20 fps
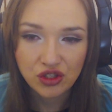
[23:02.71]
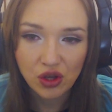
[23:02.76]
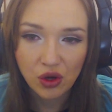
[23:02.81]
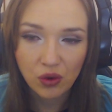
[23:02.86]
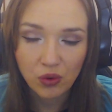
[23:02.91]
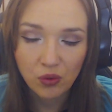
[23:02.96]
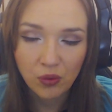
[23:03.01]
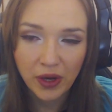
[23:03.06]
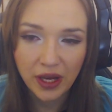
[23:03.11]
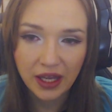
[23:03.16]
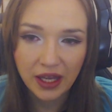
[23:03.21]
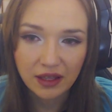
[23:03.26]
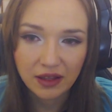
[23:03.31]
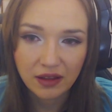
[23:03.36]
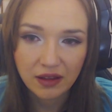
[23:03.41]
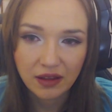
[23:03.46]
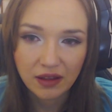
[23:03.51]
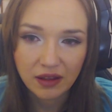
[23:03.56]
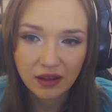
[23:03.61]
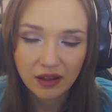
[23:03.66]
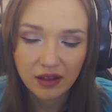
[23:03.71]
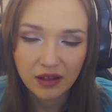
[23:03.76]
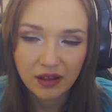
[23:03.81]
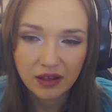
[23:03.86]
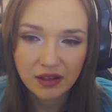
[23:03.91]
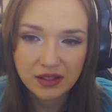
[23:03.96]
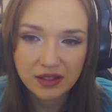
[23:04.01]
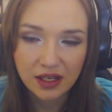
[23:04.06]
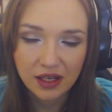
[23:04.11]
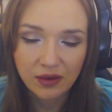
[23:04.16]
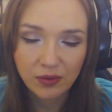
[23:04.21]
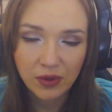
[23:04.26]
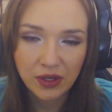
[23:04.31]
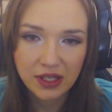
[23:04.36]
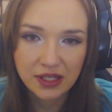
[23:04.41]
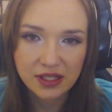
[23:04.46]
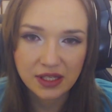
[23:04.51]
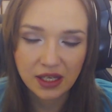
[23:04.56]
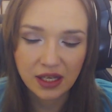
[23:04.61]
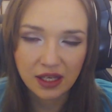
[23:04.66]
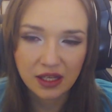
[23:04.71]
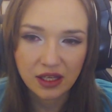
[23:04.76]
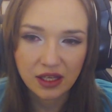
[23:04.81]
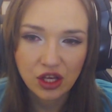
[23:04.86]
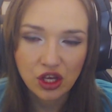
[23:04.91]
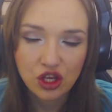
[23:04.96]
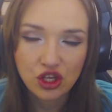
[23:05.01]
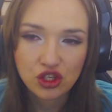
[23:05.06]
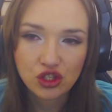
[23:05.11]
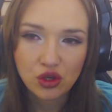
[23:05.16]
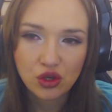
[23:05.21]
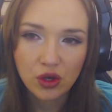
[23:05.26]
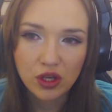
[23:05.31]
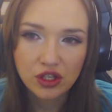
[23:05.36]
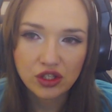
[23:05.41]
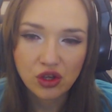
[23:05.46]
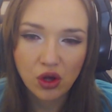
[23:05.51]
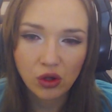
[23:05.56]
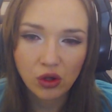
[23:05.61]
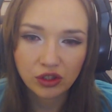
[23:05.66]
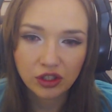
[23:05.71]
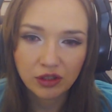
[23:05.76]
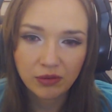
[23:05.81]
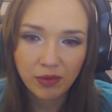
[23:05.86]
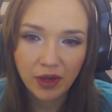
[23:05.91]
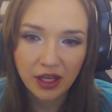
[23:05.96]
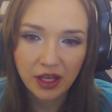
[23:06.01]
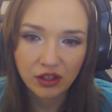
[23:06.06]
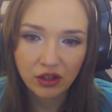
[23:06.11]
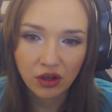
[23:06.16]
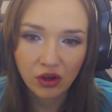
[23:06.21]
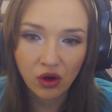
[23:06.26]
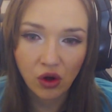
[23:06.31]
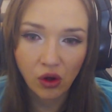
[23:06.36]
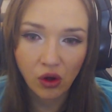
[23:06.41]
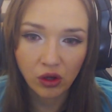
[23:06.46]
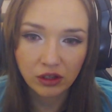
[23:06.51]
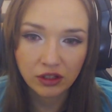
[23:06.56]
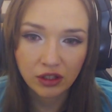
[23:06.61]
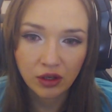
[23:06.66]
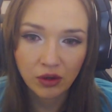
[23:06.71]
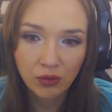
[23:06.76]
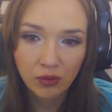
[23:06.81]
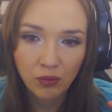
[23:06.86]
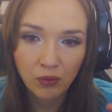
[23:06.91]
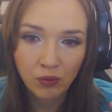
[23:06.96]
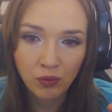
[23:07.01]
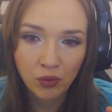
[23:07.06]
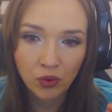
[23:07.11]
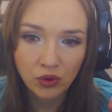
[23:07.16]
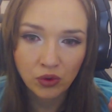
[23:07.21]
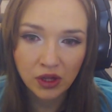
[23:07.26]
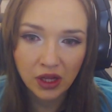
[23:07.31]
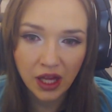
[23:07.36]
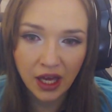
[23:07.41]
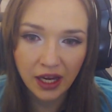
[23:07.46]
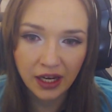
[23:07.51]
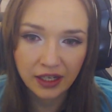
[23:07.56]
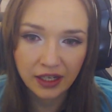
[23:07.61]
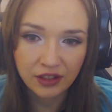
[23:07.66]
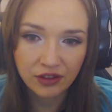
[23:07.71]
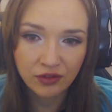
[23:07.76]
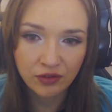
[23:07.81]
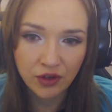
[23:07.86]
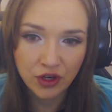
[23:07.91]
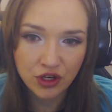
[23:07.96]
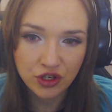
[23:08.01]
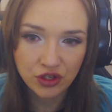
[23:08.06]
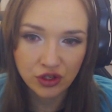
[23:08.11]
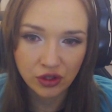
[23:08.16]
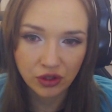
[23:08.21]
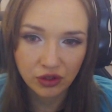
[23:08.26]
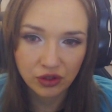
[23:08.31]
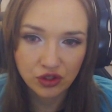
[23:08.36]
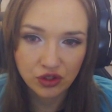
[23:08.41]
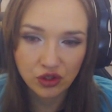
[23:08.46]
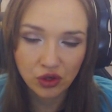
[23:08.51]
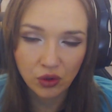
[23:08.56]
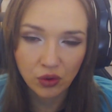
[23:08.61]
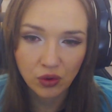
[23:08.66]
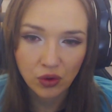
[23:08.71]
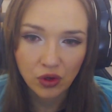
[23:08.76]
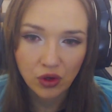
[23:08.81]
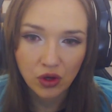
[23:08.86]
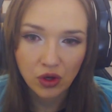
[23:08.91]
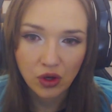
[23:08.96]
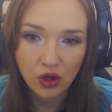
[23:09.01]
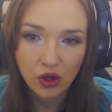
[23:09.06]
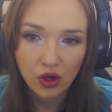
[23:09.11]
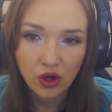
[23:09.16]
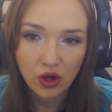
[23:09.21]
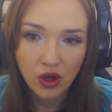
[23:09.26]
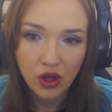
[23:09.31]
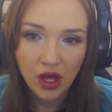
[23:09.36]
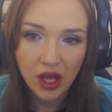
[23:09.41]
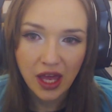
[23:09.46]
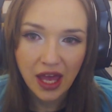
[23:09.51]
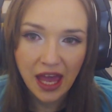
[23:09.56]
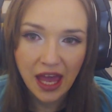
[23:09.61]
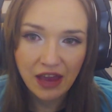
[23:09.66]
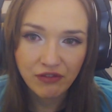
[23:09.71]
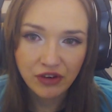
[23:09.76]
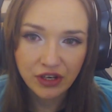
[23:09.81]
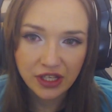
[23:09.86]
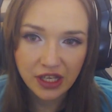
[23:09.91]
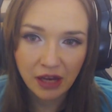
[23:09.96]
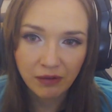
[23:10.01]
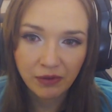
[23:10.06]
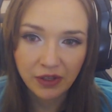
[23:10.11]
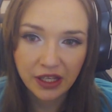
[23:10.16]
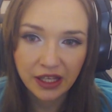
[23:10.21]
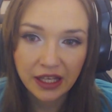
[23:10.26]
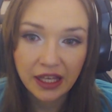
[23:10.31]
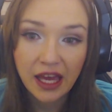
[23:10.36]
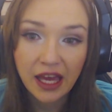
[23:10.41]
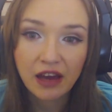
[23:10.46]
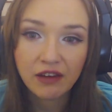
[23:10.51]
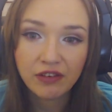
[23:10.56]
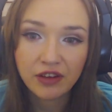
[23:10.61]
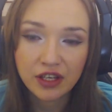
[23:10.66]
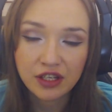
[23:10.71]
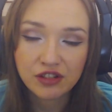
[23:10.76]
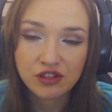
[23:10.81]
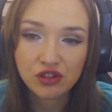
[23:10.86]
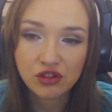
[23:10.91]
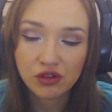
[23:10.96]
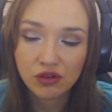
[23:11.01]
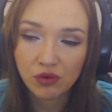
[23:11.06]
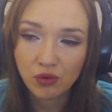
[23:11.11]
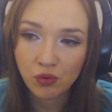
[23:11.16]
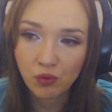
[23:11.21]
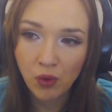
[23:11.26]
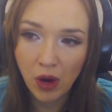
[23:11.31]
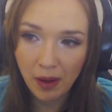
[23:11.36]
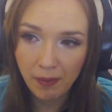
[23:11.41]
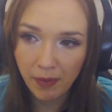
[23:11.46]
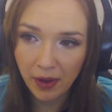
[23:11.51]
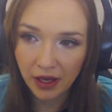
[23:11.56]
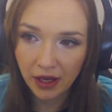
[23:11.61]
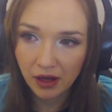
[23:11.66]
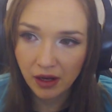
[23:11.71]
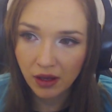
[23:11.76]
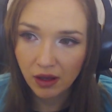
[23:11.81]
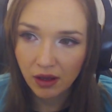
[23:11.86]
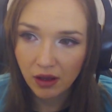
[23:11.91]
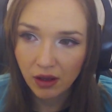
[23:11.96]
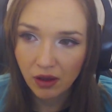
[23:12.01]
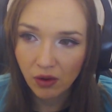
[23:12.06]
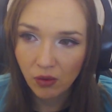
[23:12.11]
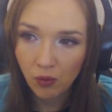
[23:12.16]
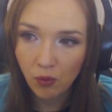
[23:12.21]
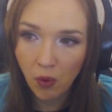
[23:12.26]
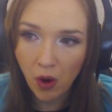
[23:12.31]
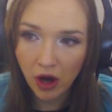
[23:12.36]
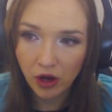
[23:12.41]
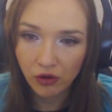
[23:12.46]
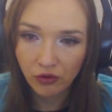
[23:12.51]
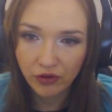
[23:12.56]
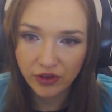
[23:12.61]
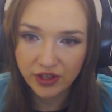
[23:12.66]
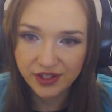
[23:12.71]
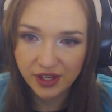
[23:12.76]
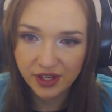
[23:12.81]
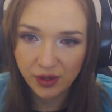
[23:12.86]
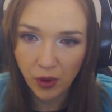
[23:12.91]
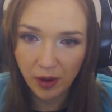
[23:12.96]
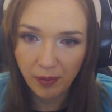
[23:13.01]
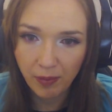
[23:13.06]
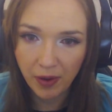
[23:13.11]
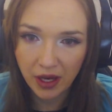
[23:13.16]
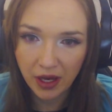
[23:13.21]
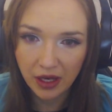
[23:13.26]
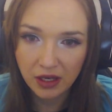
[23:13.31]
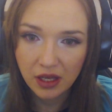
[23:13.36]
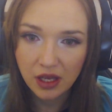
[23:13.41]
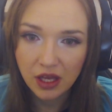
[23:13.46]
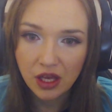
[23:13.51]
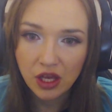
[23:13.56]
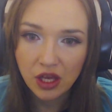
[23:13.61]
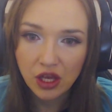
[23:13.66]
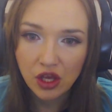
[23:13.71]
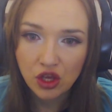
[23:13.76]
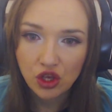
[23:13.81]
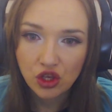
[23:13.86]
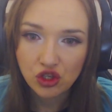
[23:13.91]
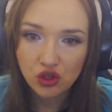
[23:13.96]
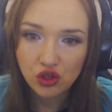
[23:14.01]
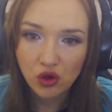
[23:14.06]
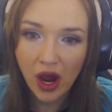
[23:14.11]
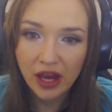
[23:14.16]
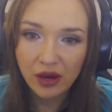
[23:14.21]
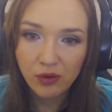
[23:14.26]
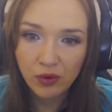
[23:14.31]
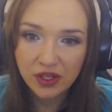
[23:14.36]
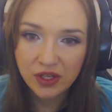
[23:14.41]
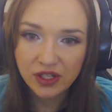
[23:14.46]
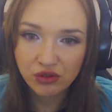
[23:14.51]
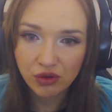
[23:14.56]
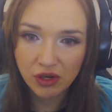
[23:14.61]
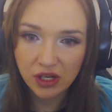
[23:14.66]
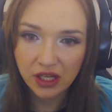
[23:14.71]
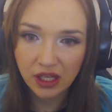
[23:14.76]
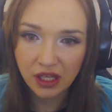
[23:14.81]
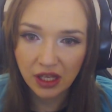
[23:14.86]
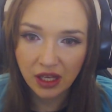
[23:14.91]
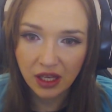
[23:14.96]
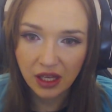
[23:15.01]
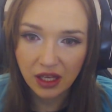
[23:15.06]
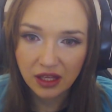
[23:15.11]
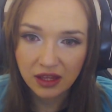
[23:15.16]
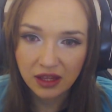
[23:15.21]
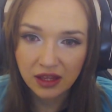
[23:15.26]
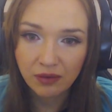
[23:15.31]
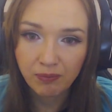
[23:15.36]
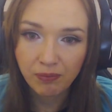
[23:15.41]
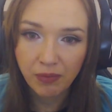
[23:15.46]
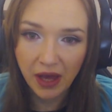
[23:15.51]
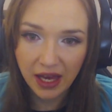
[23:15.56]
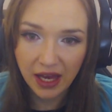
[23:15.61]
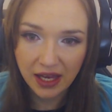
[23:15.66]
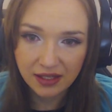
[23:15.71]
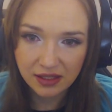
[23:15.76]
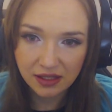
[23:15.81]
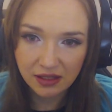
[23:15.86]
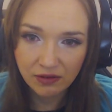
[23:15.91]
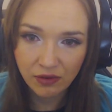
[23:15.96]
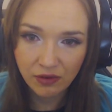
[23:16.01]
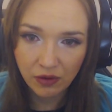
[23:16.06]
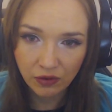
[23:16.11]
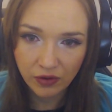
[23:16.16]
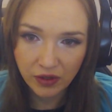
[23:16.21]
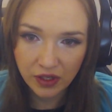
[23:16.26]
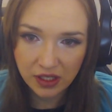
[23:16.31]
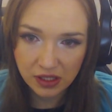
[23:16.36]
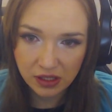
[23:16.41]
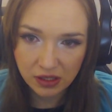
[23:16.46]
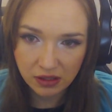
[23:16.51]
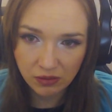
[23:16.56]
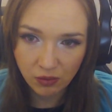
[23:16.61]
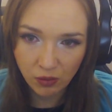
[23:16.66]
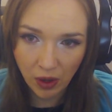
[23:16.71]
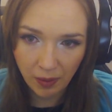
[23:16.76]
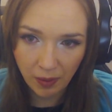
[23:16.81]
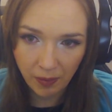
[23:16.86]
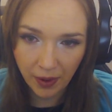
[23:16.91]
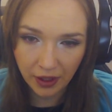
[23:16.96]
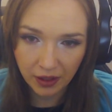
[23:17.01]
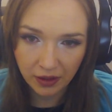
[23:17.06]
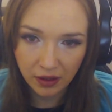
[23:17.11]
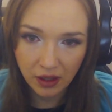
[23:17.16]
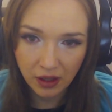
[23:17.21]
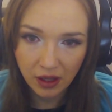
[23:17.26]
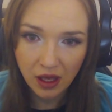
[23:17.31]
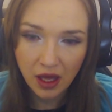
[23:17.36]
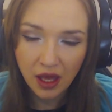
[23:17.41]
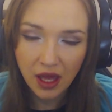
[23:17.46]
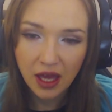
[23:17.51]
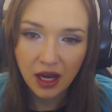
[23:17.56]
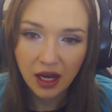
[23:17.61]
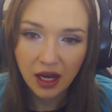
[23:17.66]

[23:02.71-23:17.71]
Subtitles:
so wait a second. So his ultimate called Moonlight Vigil. So every time that he have his weapon, one of his weapon. So I was reading the passive of his weapon,